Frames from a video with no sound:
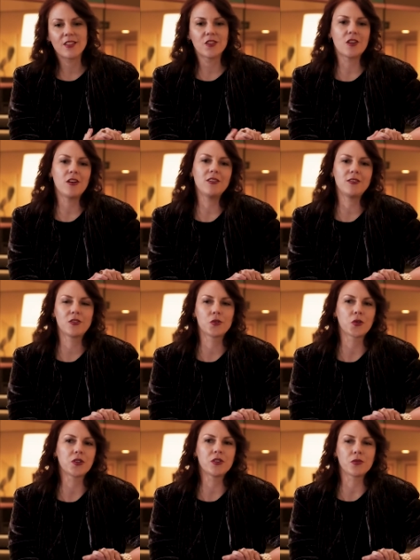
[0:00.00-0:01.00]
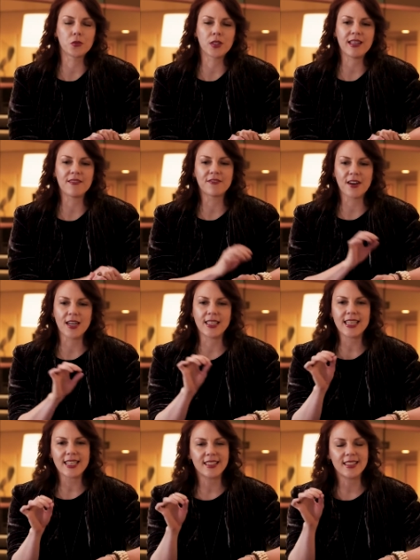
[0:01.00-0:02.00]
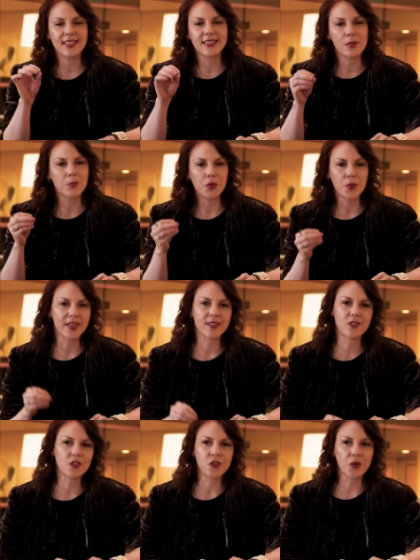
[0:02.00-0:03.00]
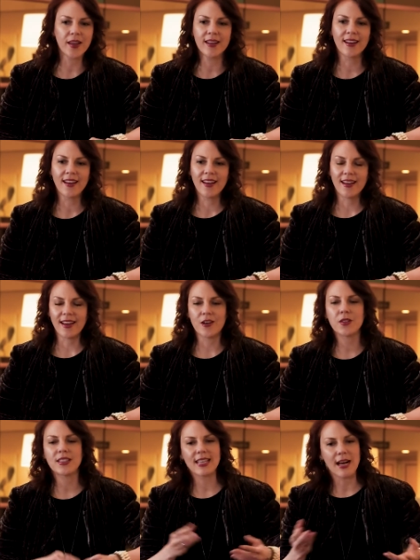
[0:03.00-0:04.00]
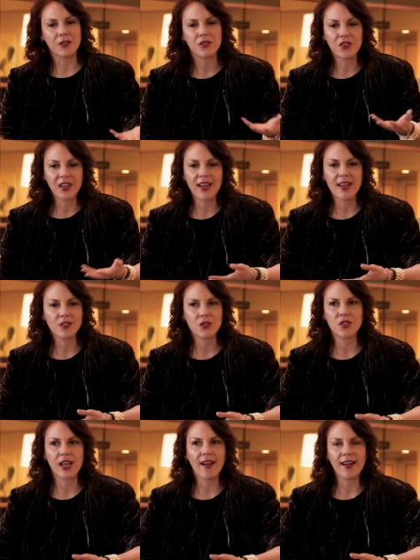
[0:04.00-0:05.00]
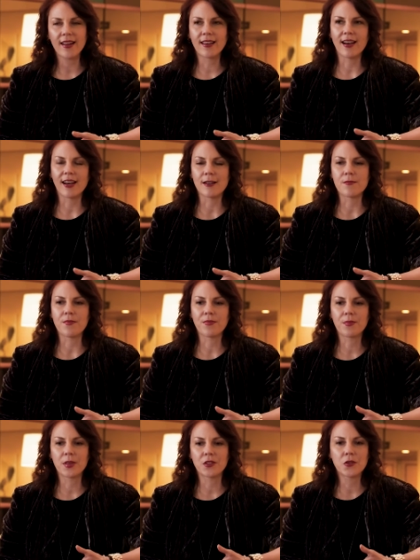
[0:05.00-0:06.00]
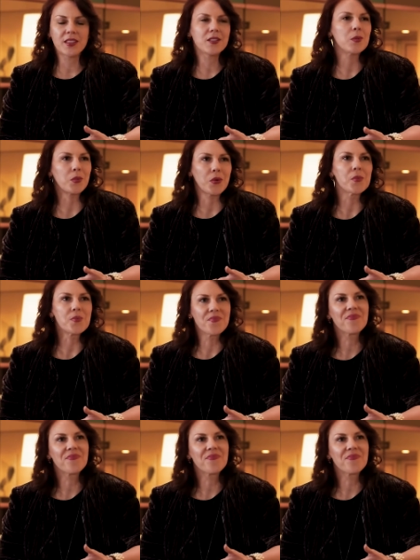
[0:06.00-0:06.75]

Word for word: There's all sorts of really fun, easy, simple ways to do it. I know it sounds very esoteric, um, but it's quite simple.